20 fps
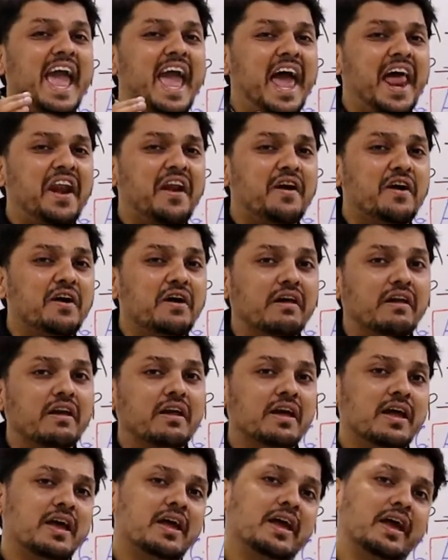
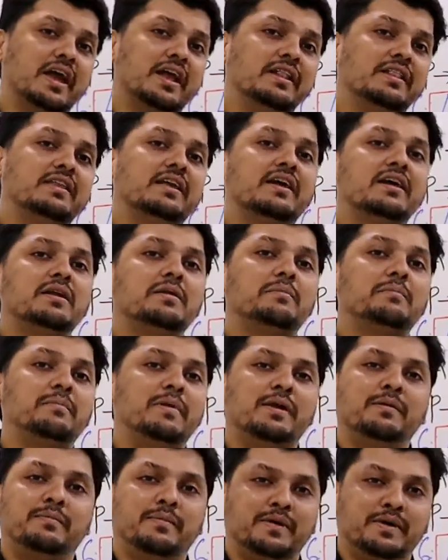error in their
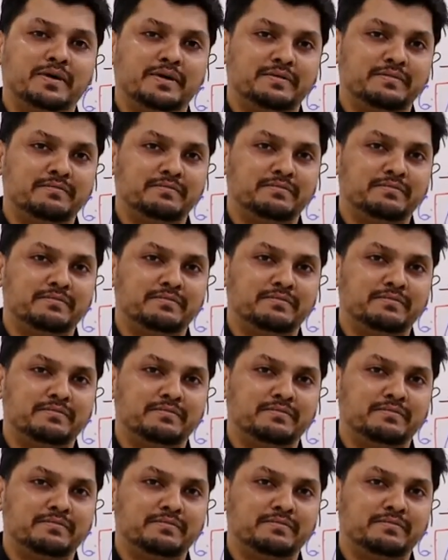paper.